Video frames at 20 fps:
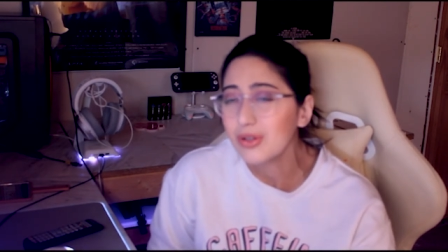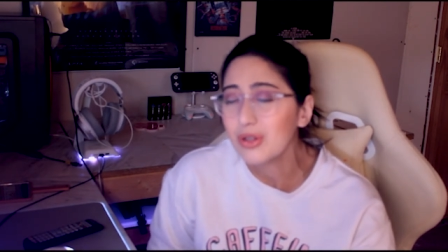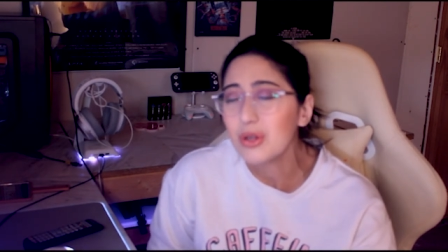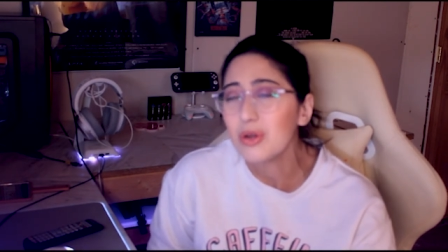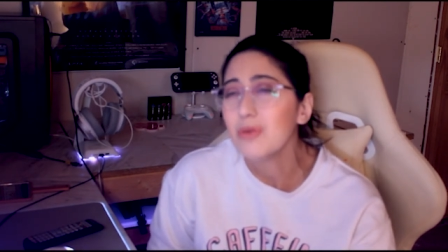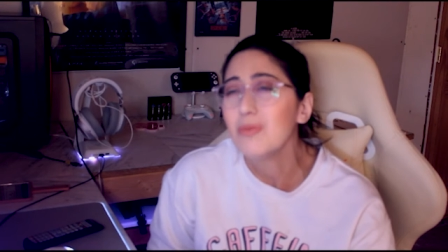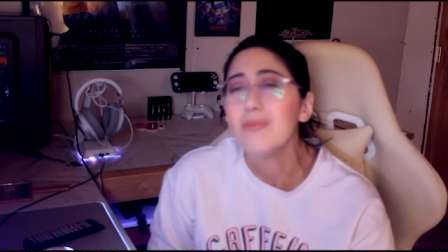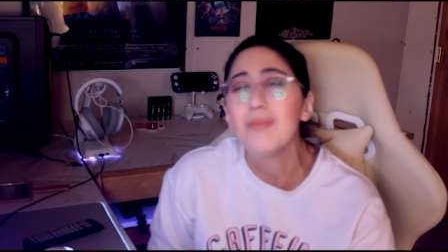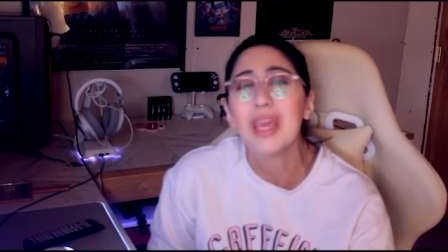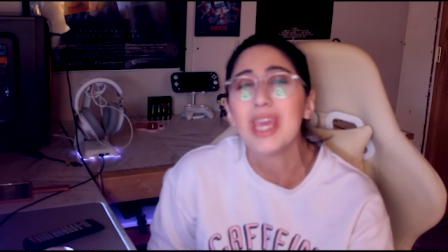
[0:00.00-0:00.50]

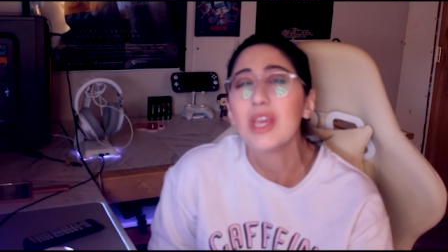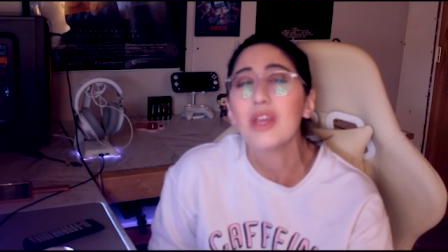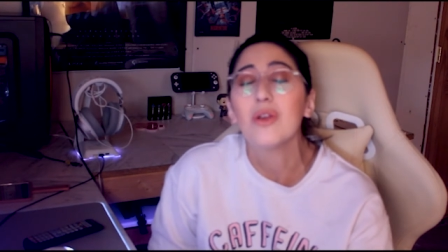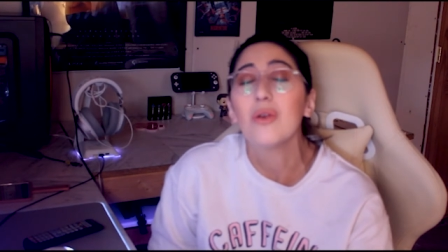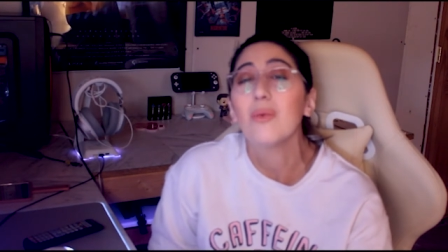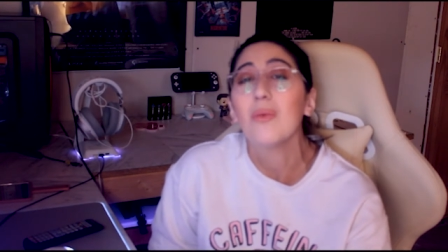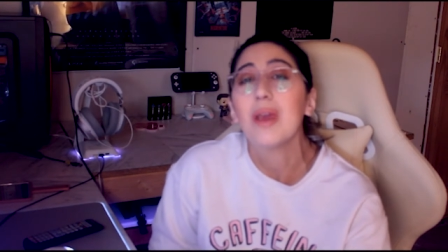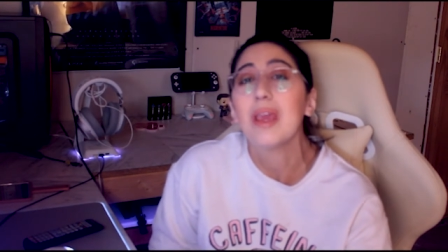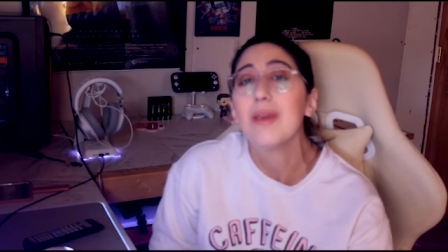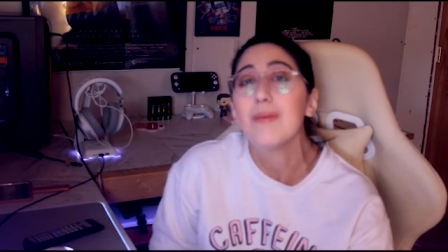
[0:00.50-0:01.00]
you make
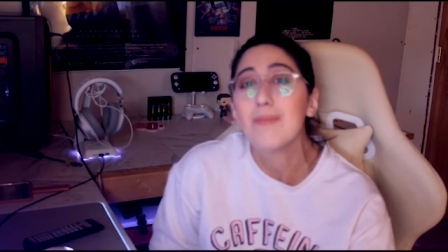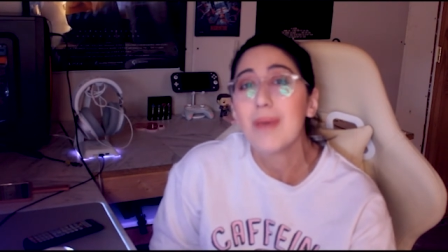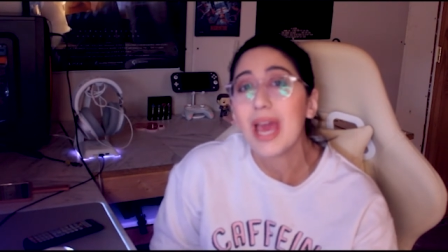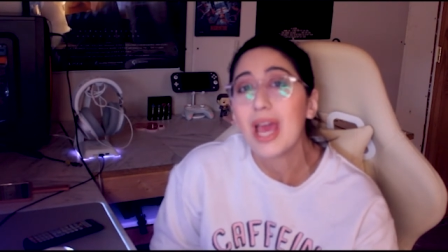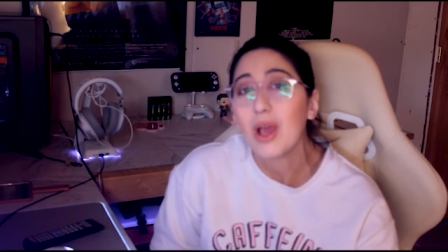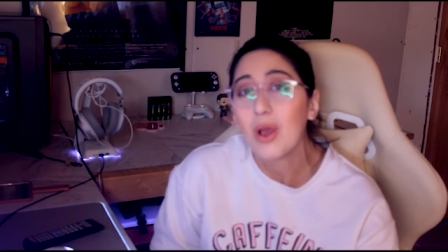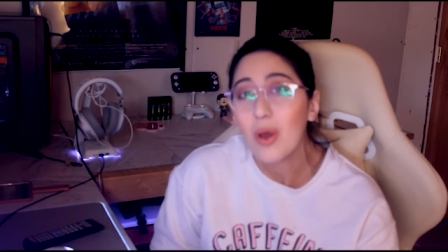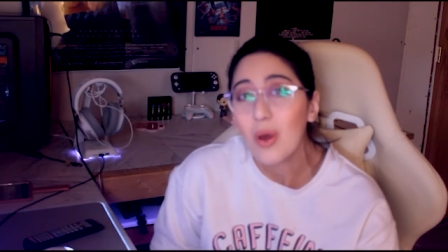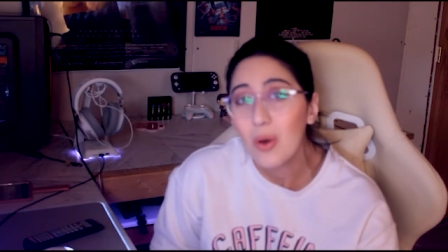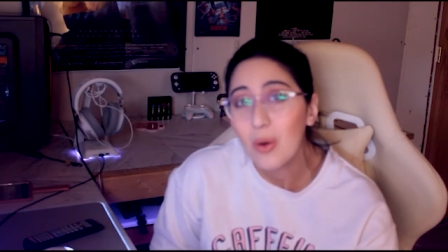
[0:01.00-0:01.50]
your way
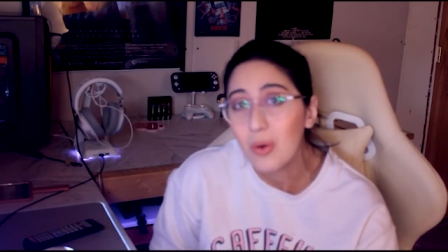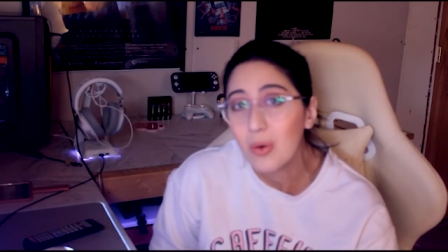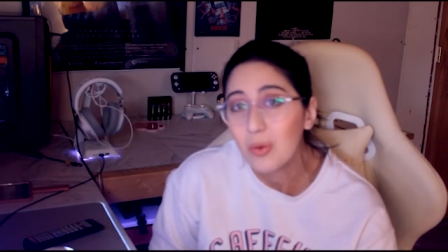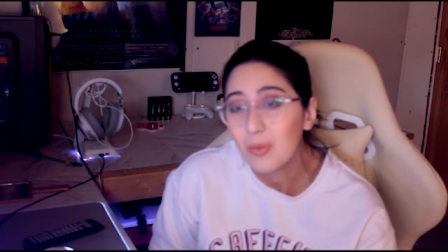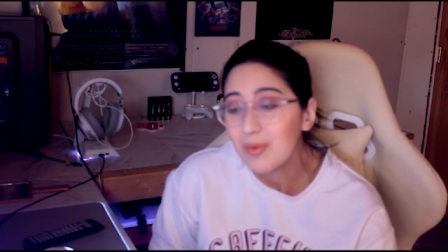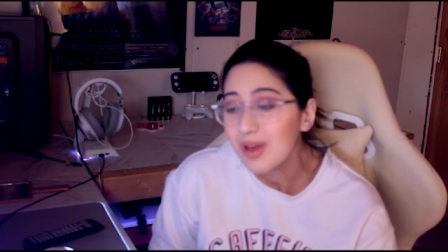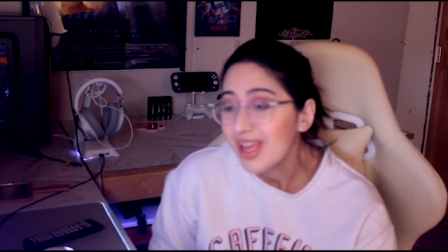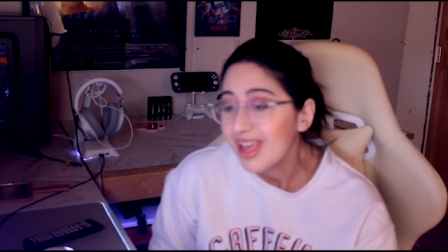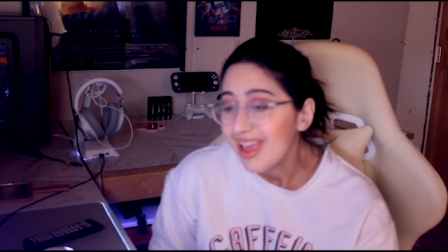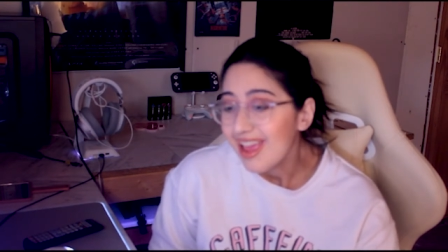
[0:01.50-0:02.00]
back
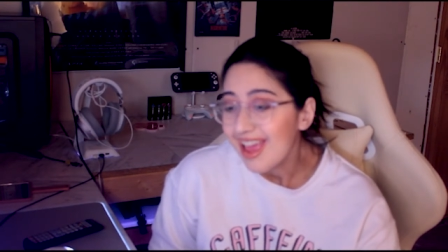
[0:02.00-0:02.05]
home